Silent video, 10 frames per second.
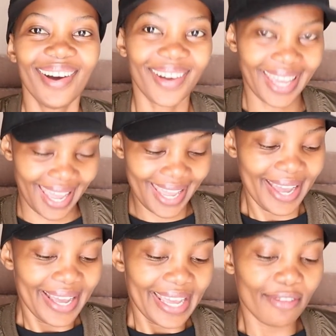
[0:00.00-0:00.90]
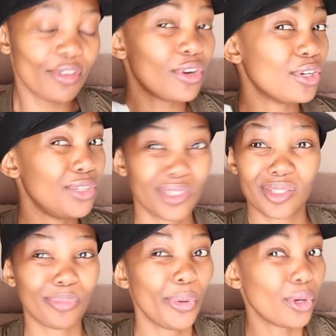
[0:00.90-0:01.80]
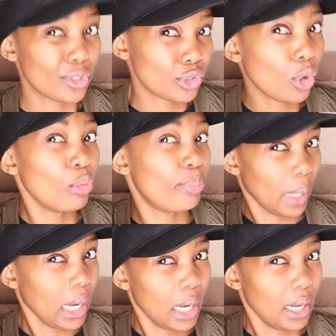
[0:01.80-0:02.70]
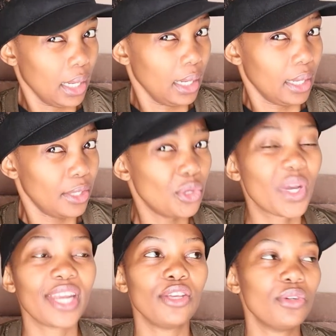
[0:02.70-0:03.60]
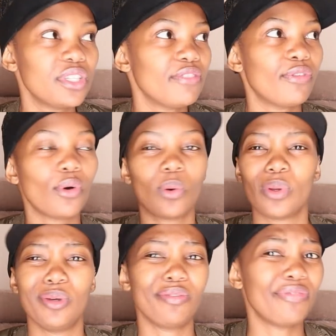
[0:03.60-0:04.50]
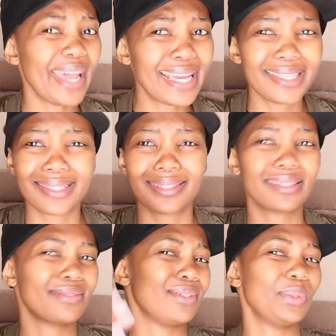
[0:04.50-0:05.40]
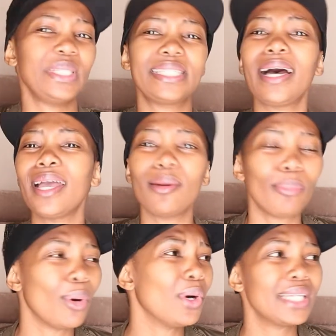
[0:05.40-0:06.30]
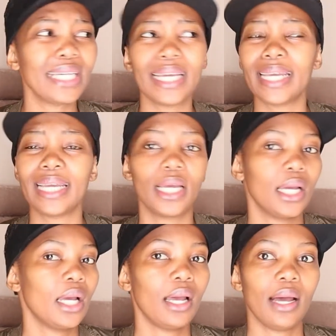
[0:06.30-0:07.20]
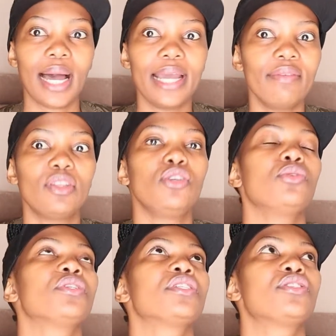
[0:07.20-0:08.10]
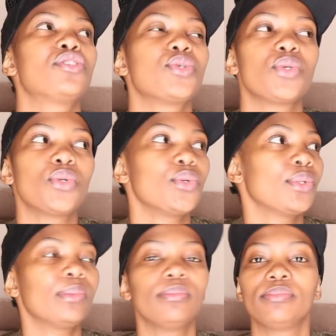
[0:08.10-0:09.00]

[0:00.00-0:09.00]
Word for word: okay if you're not using pure soap you can use it for your face, your entire body. I even use it to